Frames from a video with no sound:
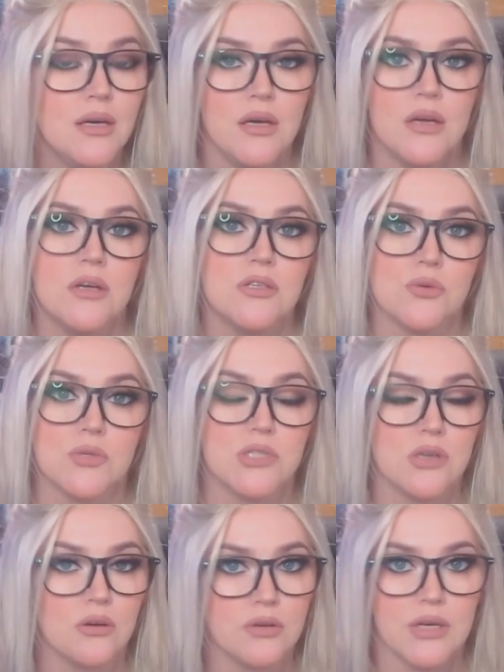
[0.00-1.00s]
so it's not
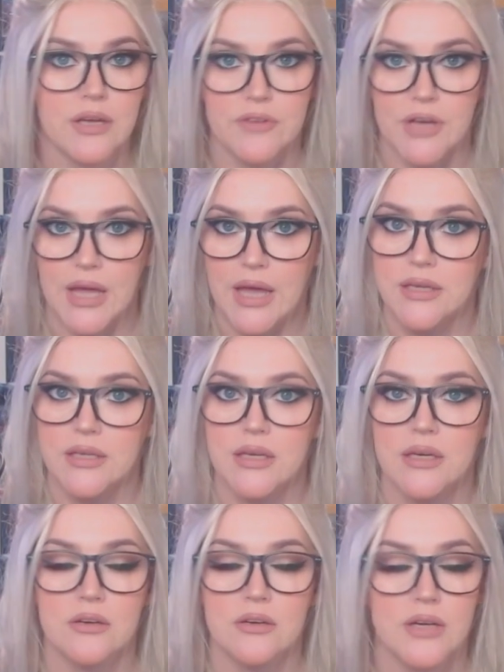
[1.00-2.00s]
going to give you a headache
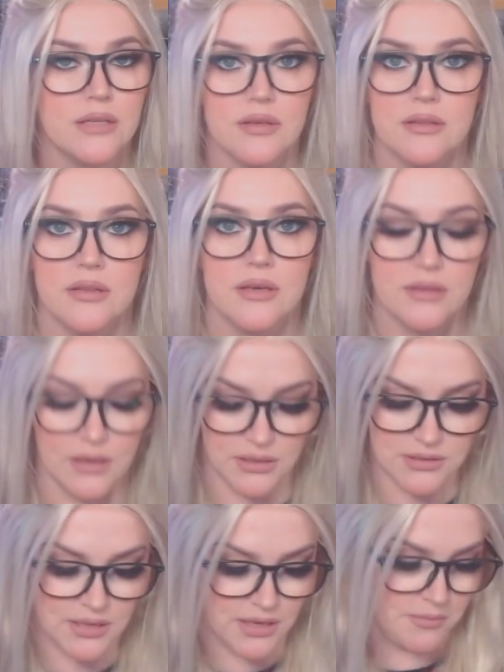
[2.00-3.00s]
or anything like that.
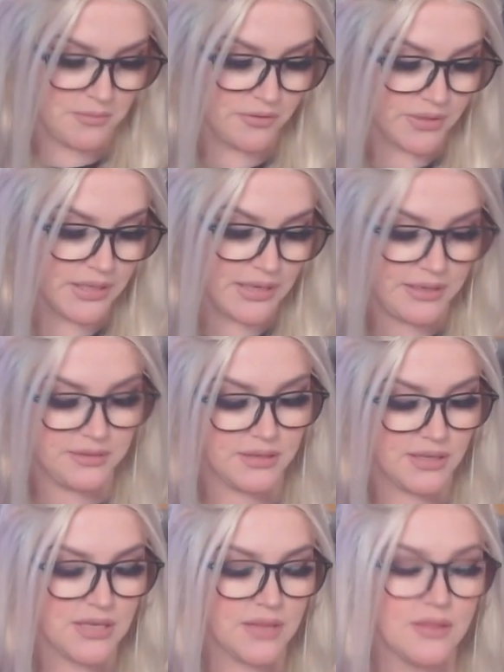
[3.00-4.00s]
I really like that.
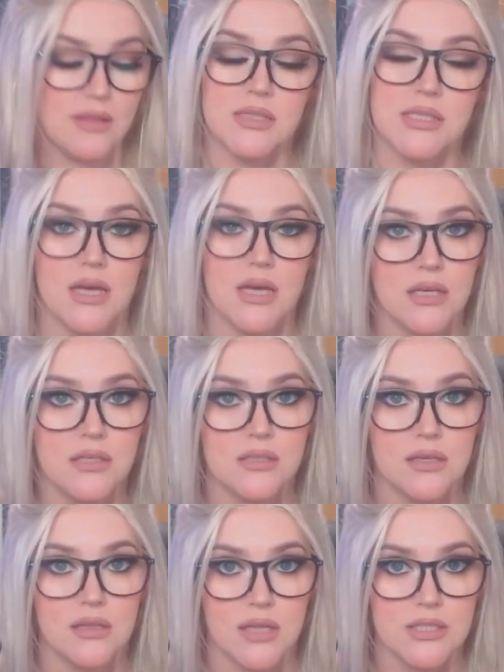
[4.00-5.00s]
And then the second
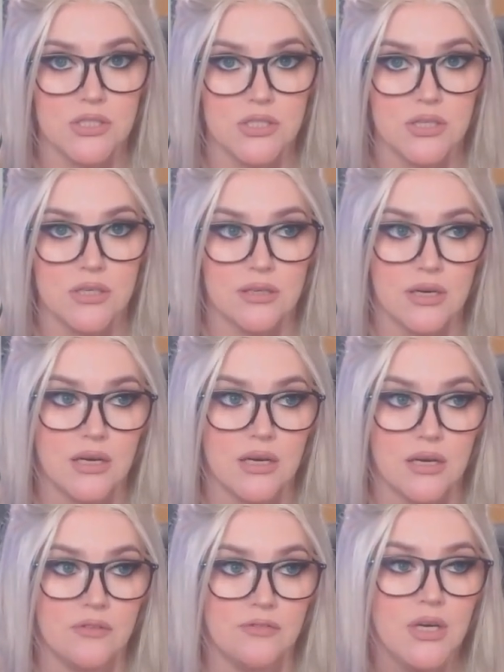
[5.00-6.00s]
cleanser that I
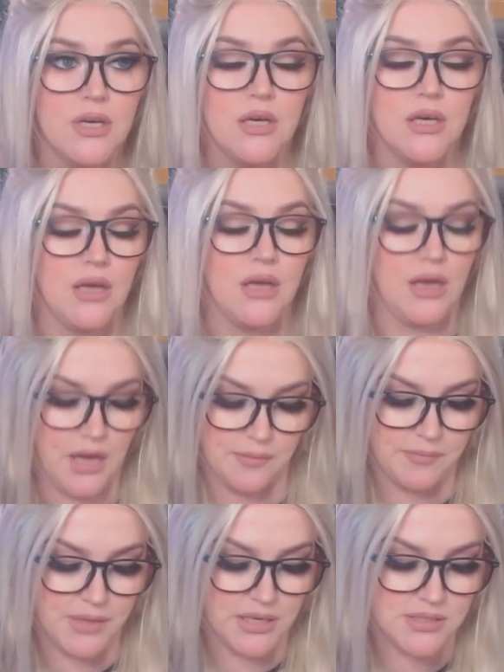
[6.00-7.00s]
have
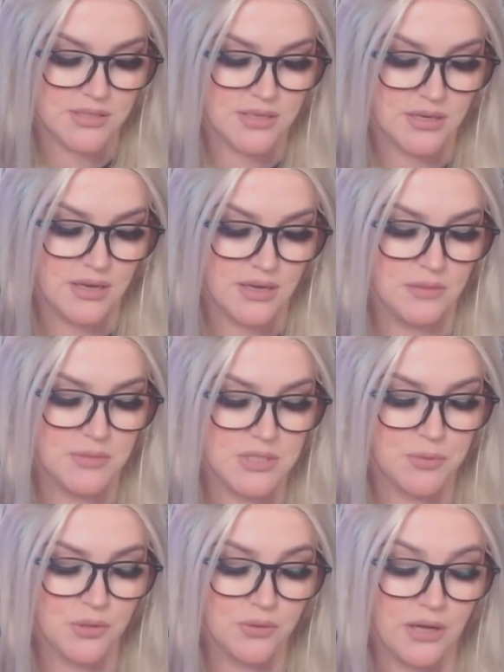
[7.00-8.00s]
is the Elemis
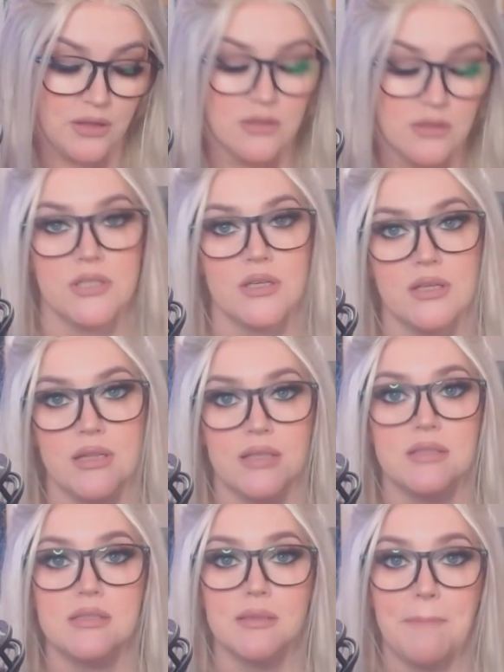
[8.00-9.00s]
Pro Collagen
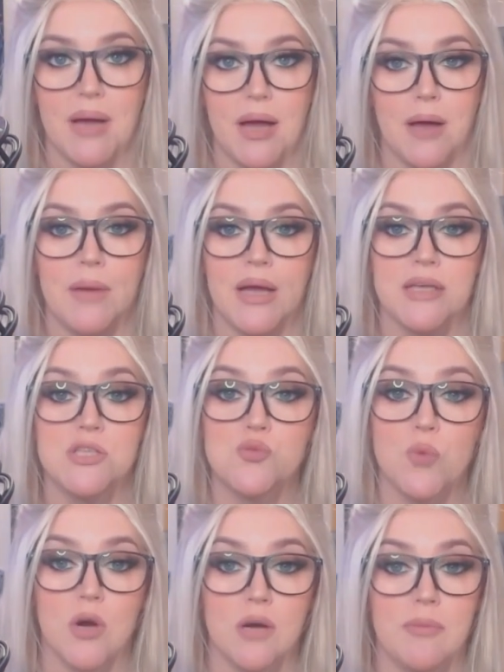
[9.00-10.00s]
Cleansing Balm. I
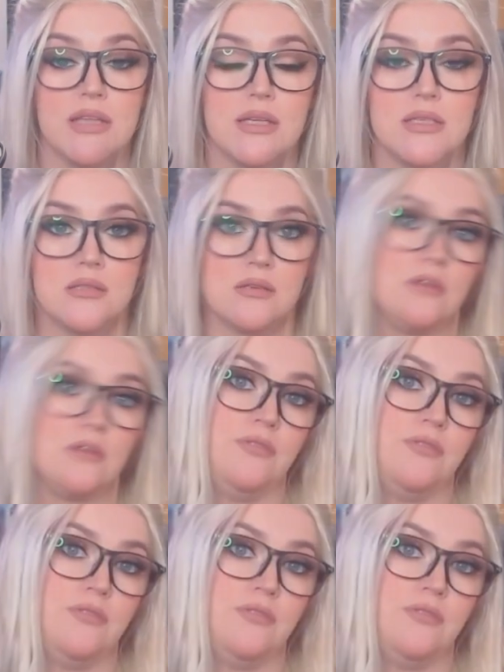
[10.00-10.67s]
swear by this stuff.